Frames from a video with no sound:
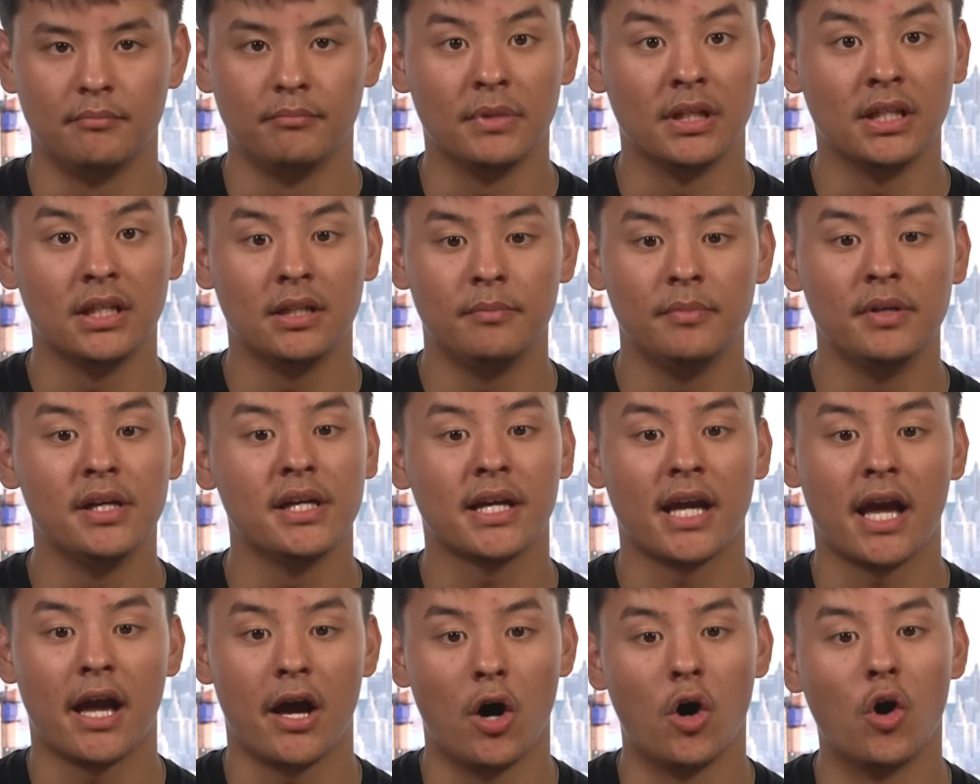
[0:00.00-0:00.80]
Me
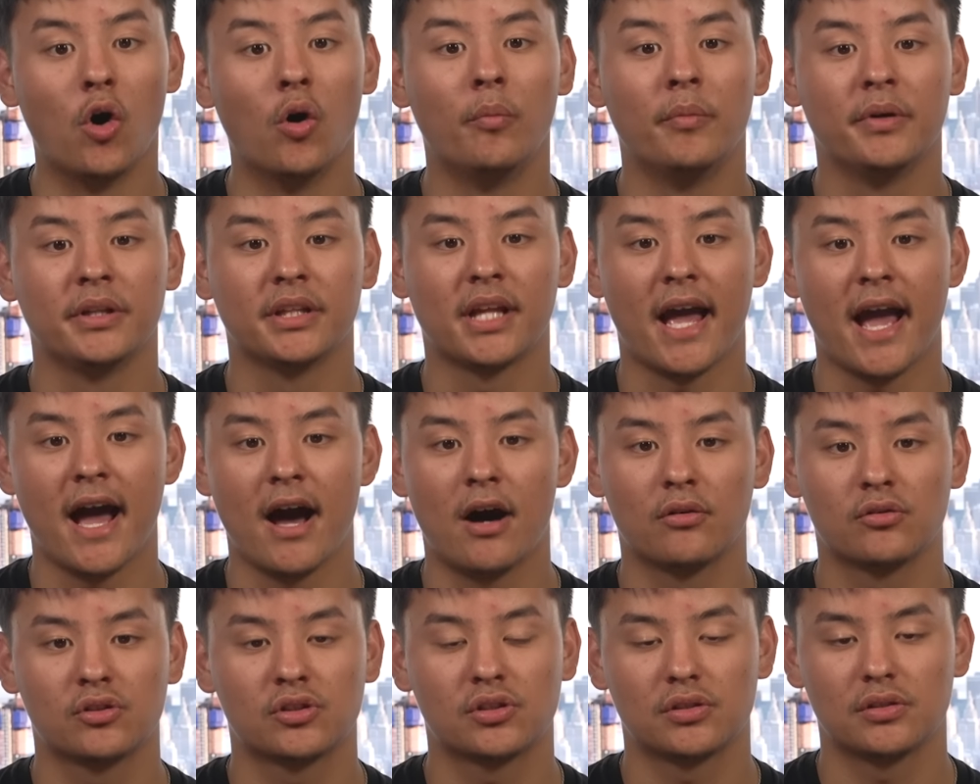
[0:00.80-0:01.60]
being at home in the
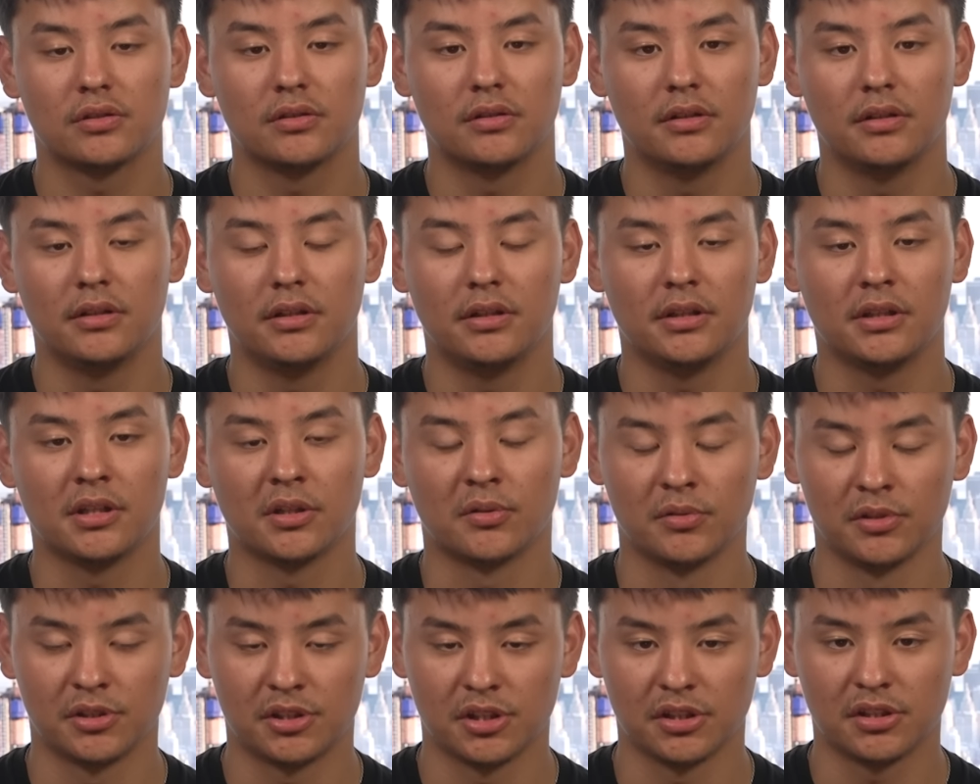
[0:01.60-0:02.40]
house, there
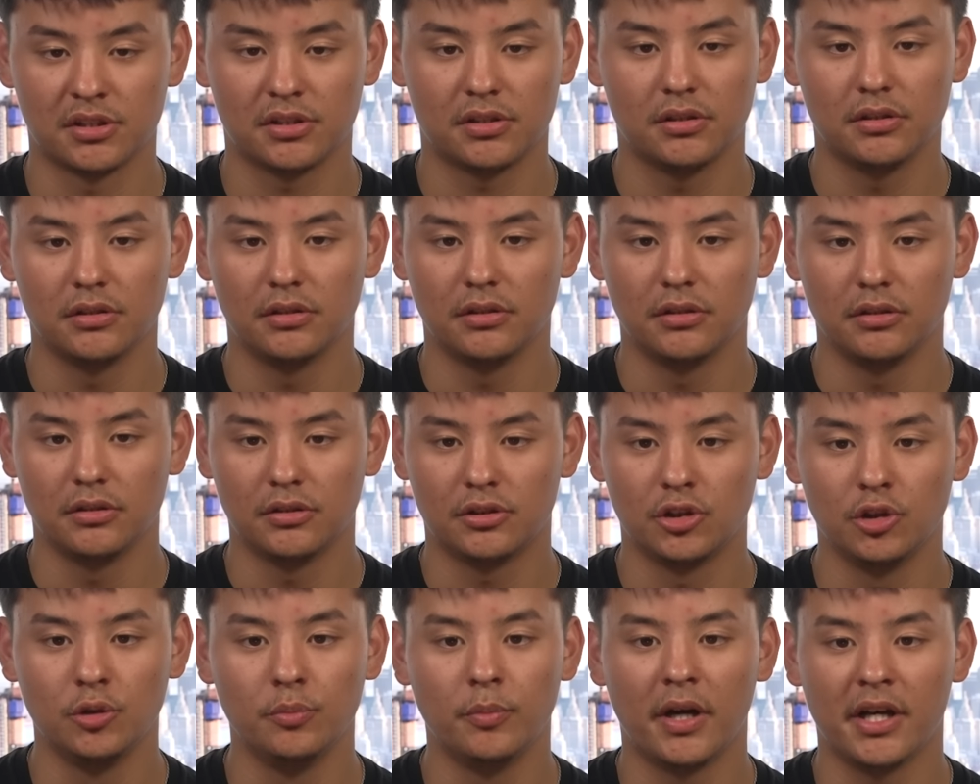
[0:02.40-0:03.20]
was just
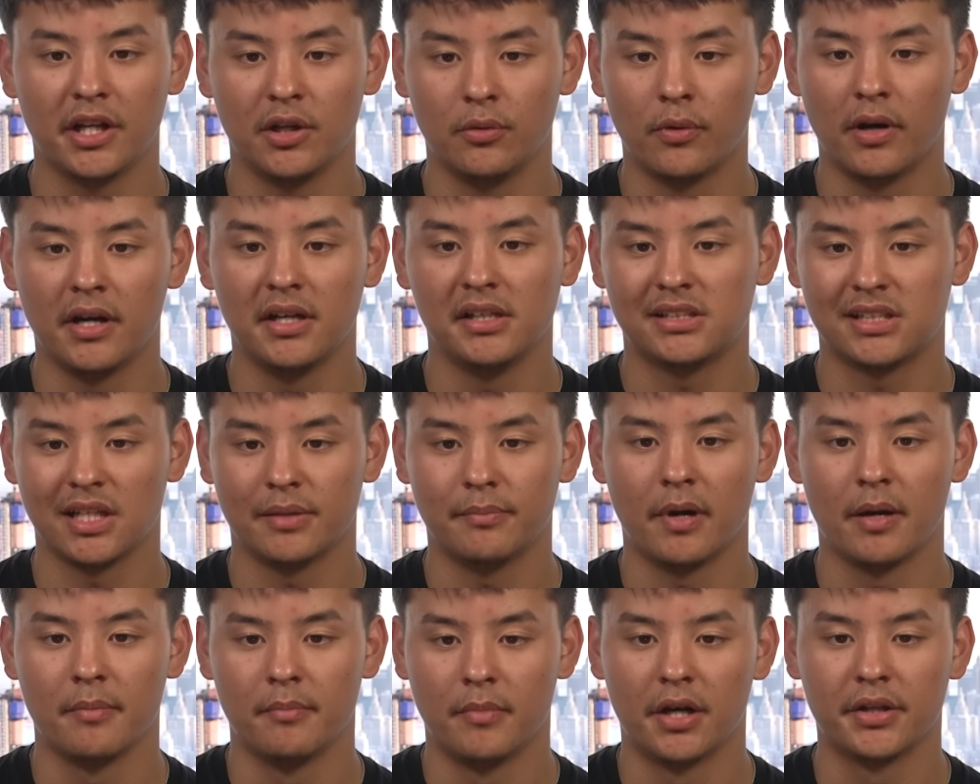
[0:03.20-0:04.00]
too many ways that
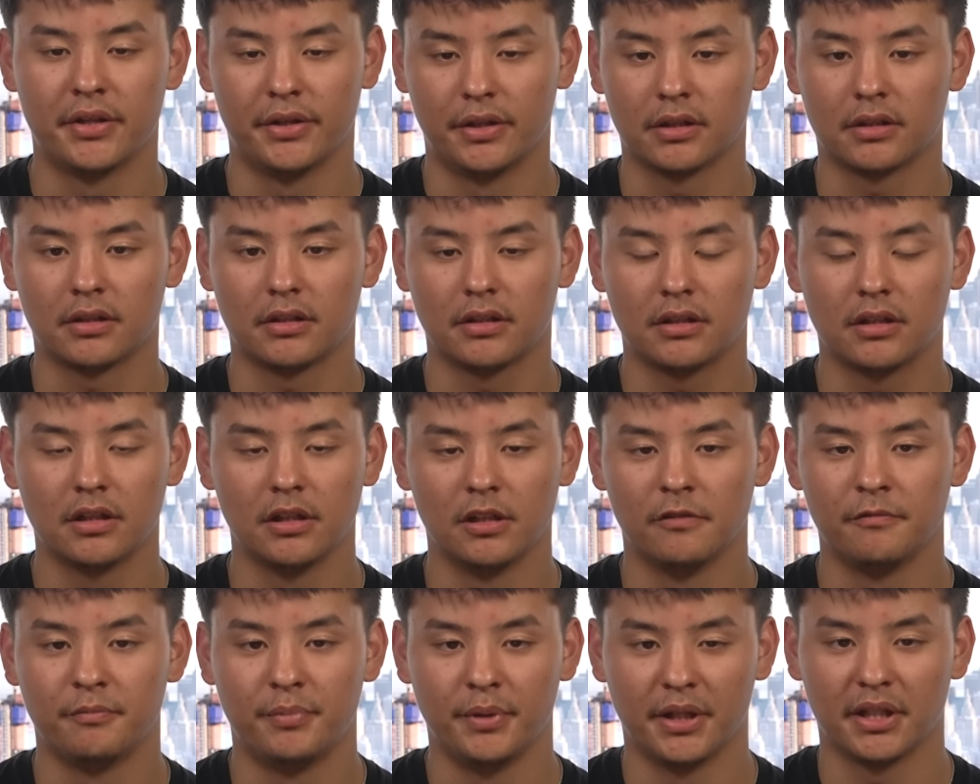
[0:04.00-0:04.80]
my mother
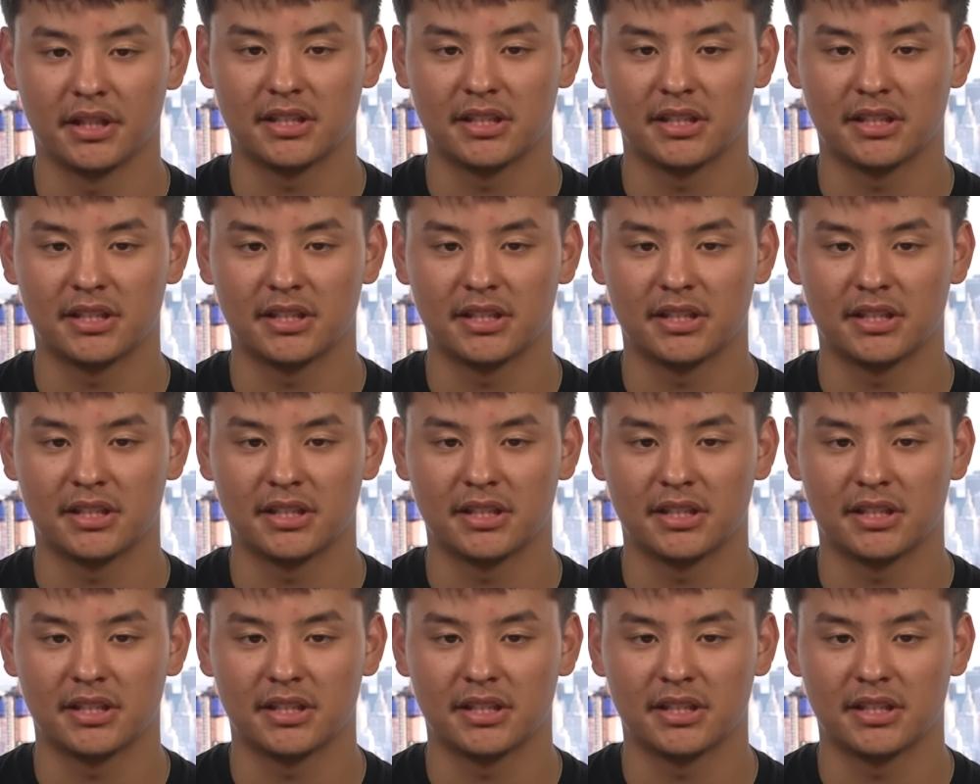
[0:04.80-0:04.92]
could have been